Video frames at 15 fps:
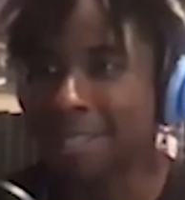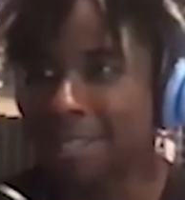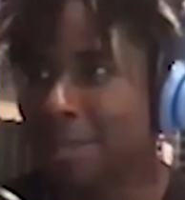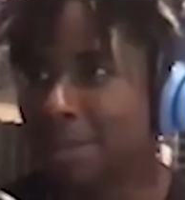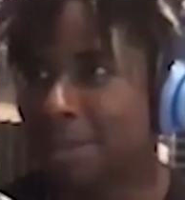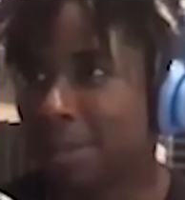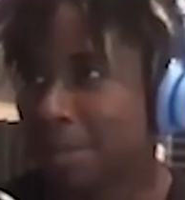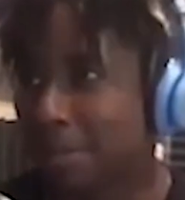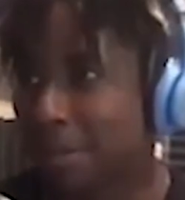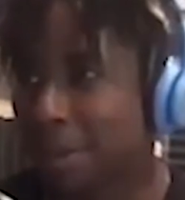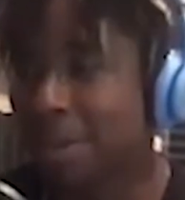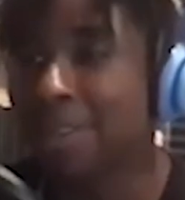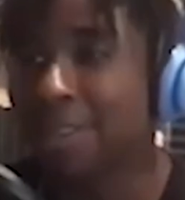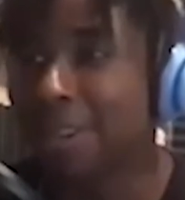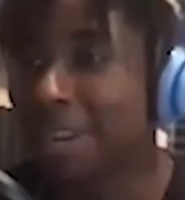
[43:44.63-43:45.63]
sealed, delivered,
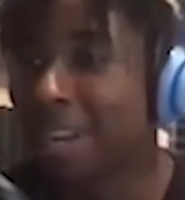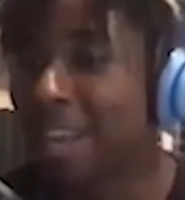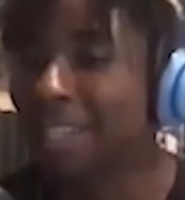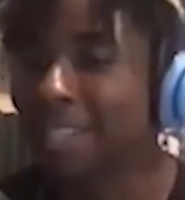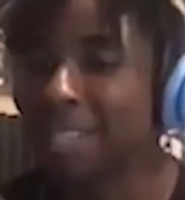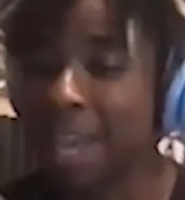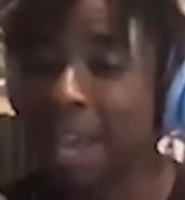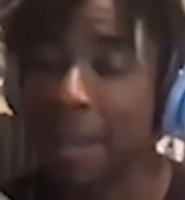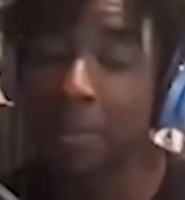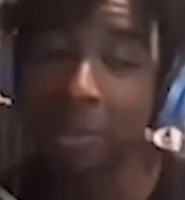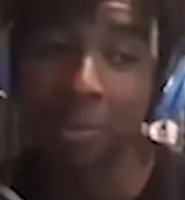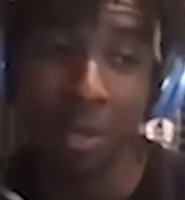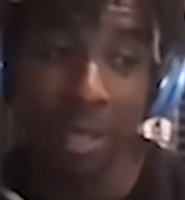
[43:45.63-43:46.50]
and done and actually happens.